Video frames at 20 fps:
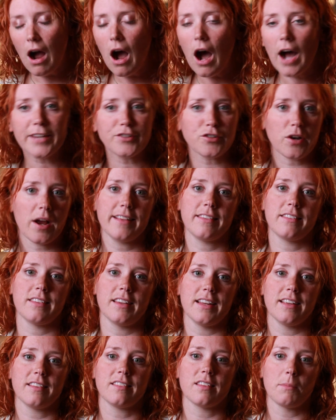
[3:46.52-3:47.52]
I tried
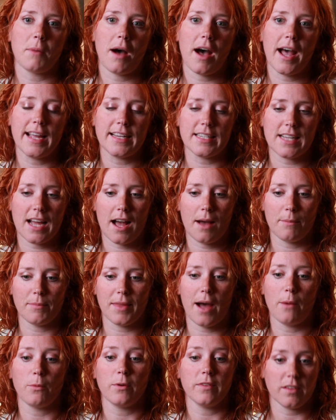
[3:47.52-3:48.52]
zonisamide.
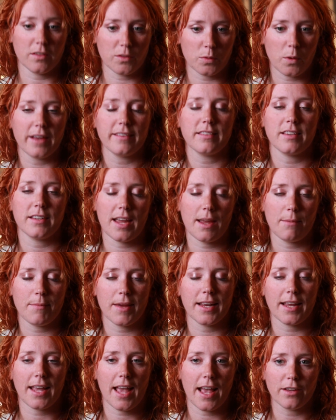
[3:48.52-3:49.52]
That was a twice-a-day
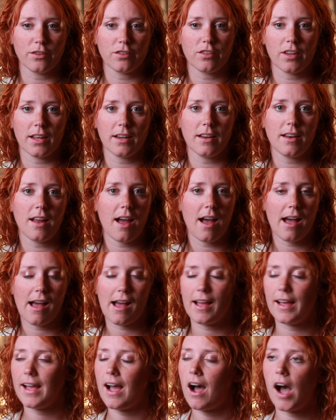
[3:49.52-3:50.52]
medication.
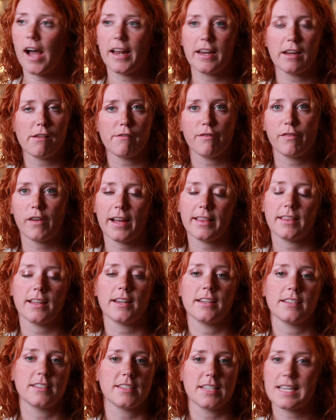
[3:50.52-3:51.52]
I didn't find
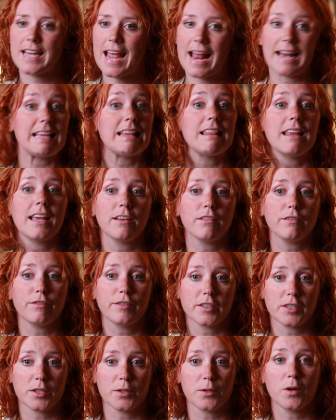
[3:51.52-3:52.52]
that it did anything
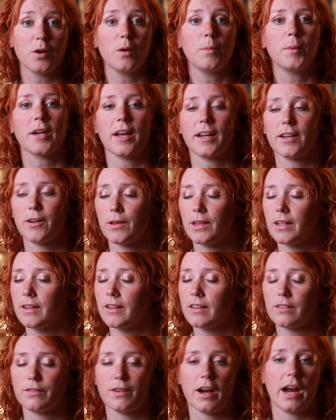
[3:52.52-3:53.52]
for Dougal, but I know that
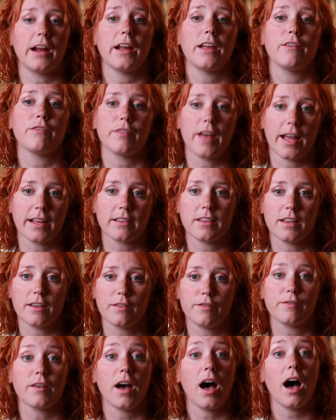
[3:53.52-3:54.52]
it's very
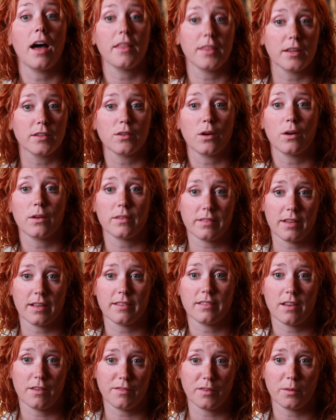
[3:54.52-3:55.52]
effective for other dogs
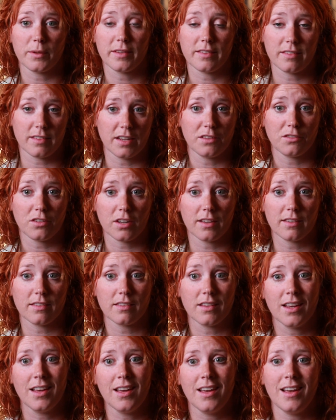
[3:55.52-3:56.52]
that suffer with
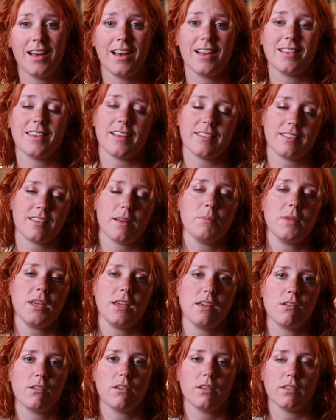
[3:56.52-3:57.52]
seizures. And that's
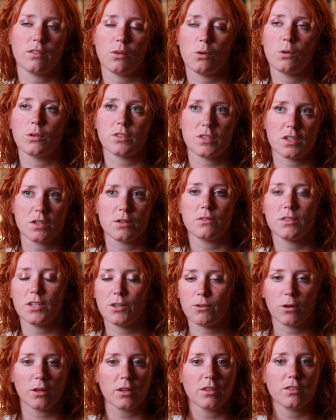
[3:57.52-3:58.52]
something you can talk to
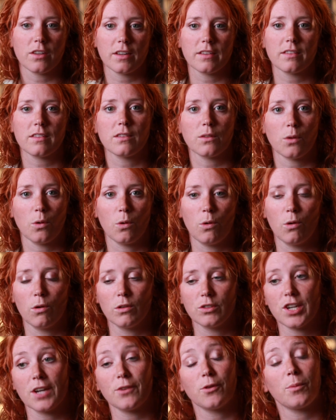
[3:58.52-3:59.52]
neurologists
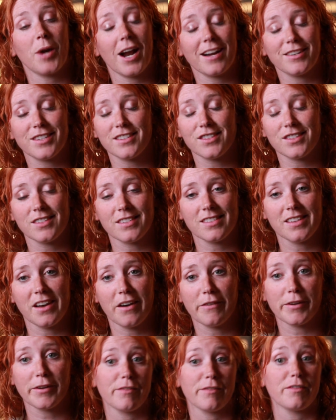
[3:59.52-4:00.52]
or general practitioners that
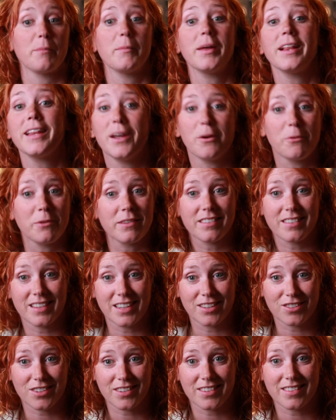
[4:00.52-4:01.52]
are familiar with
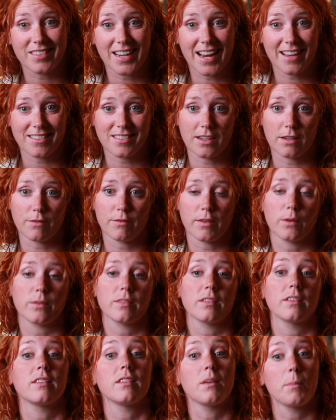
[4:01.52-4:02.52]
seizures and
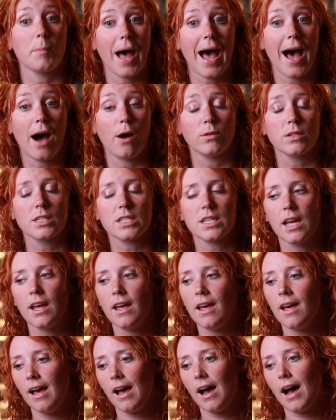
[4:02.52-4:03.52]
anticonvulsants about.
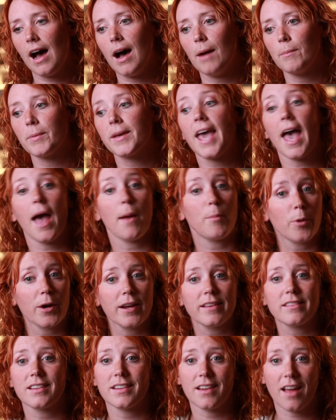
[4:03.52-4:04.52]

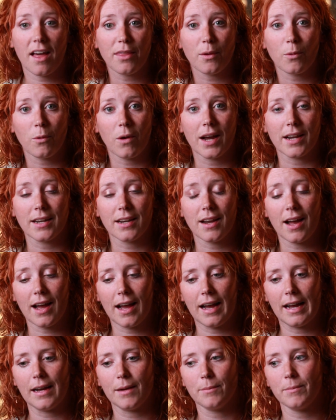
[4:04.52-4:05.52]
Keppra is another one.
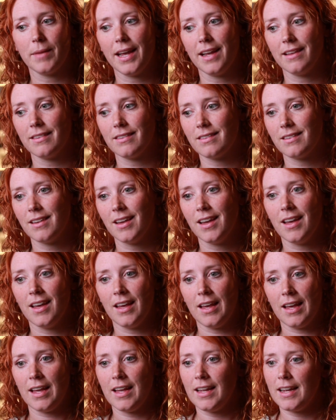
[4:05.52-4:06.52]
It's
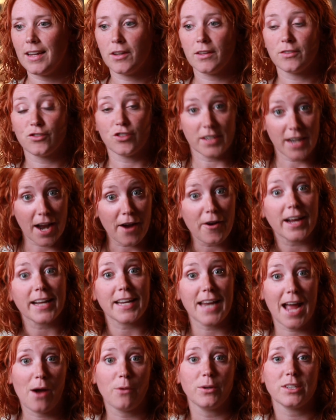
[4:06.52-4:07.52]

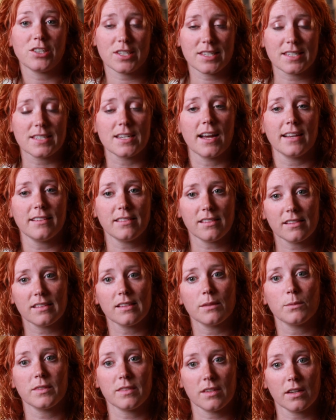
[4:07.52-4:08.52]
generic now, which is nice,
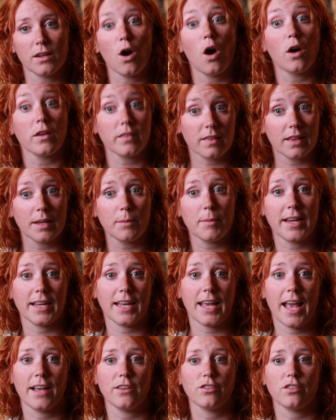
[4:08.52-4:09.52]
because it was a costly
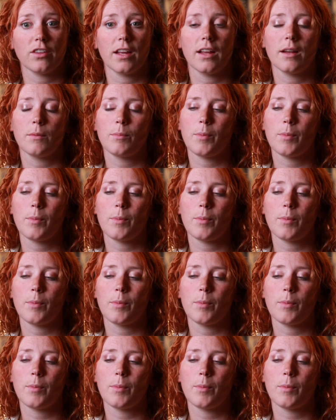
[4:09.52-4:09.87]
medication.